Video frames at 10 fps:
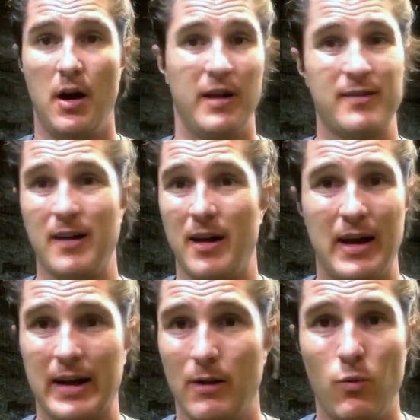It's not
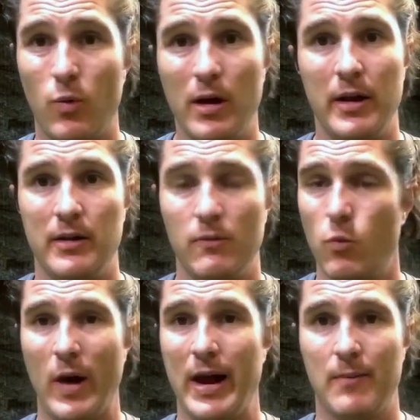like a one and
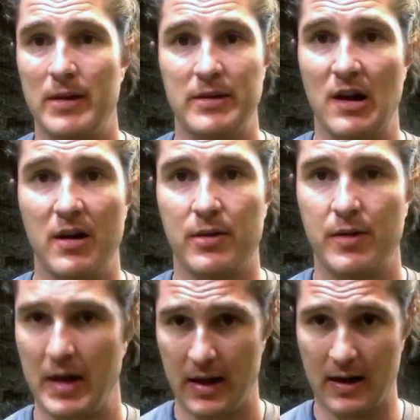wham and done
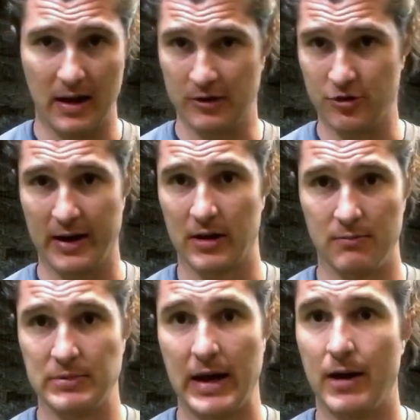thing. Like, I try to
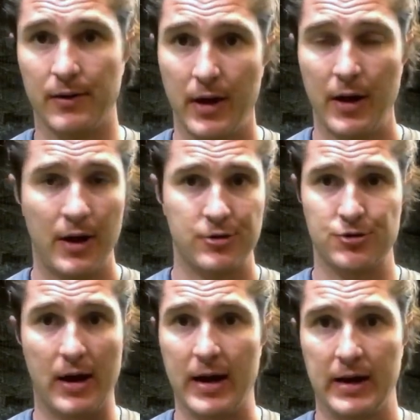come down,
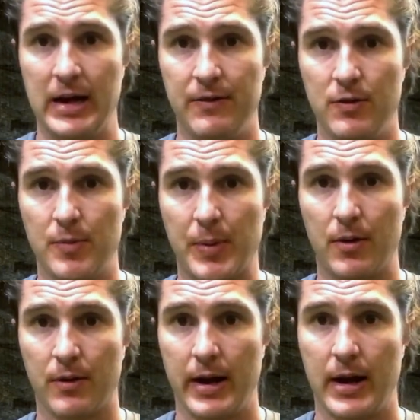try to give you the
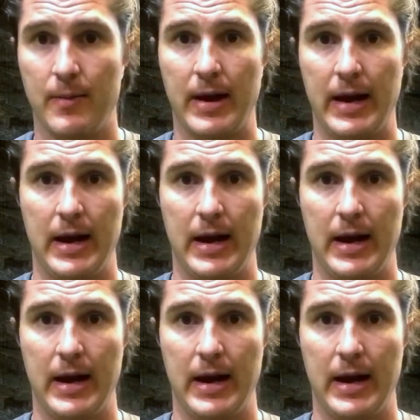program.